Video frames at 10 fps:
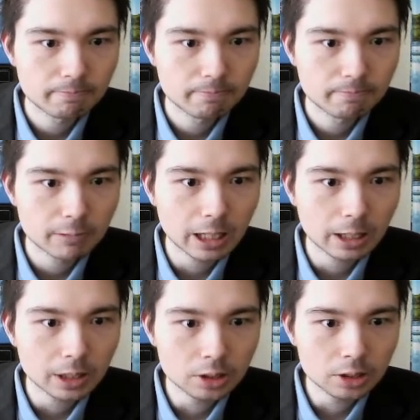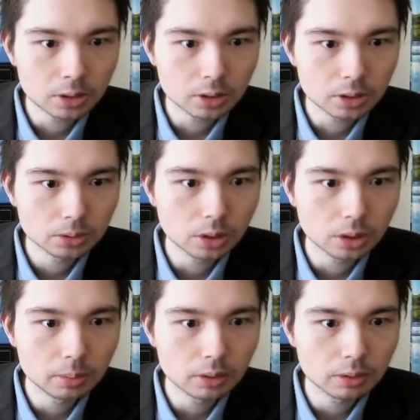Now it is possible to
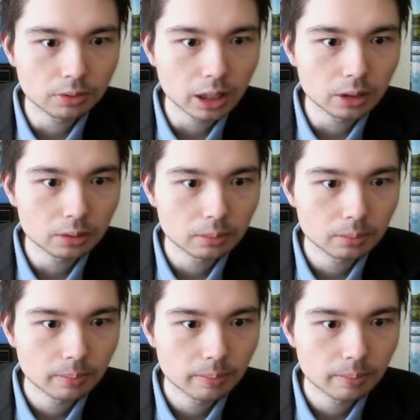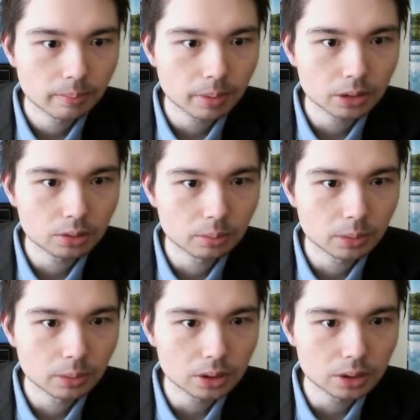open the file, but it's
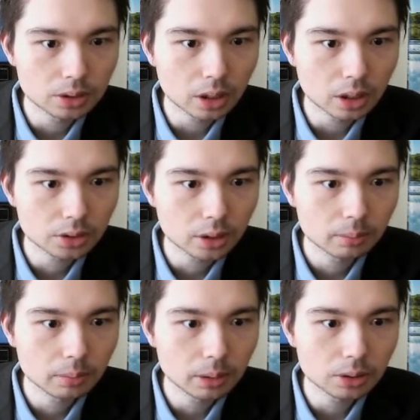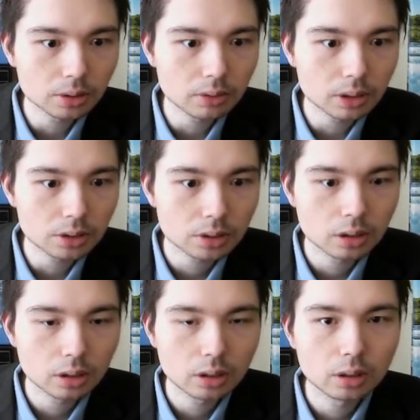almost a disaster because of this
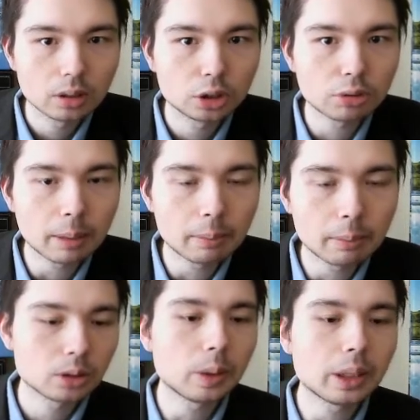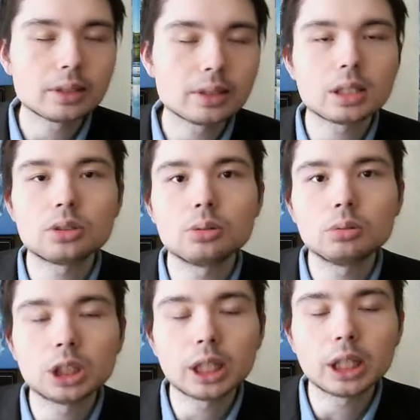trap, queen c2
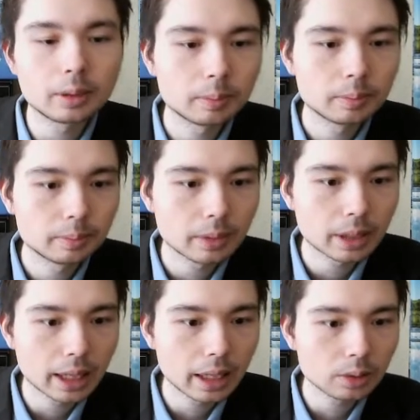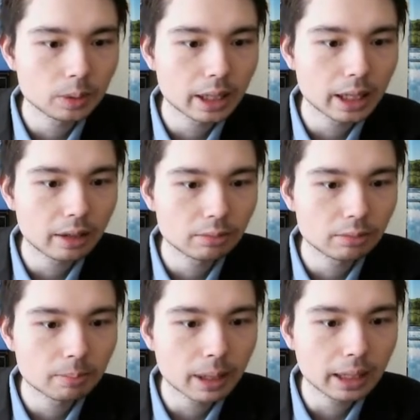check. And we have
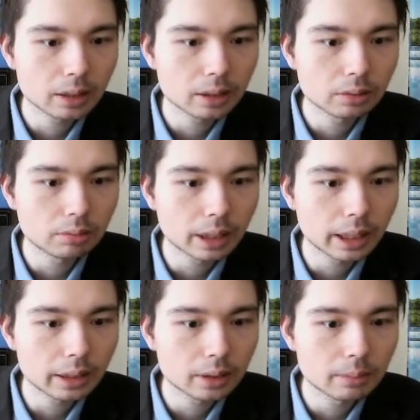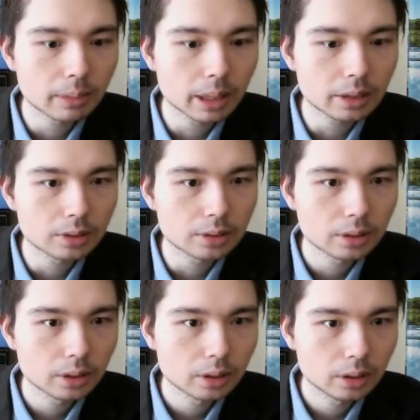back rank mate.
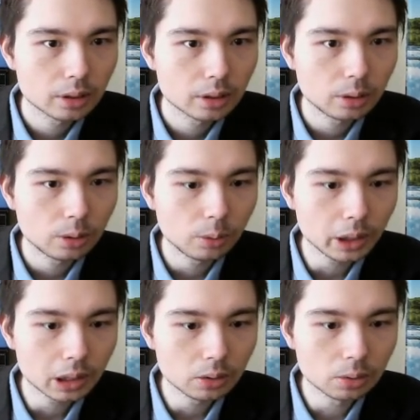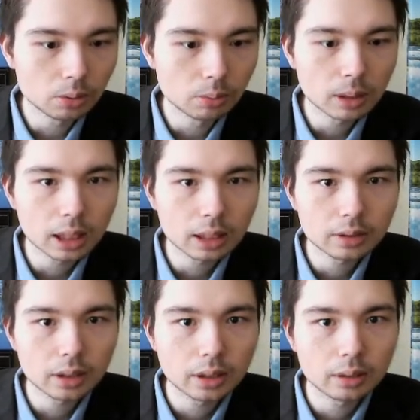We can all
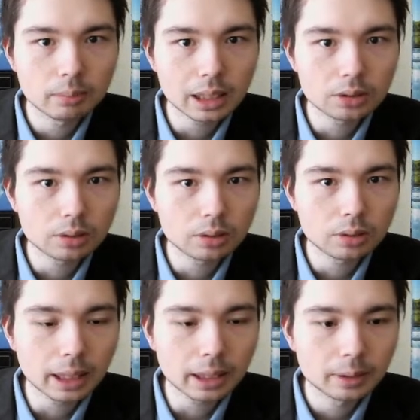blunder mate on the back.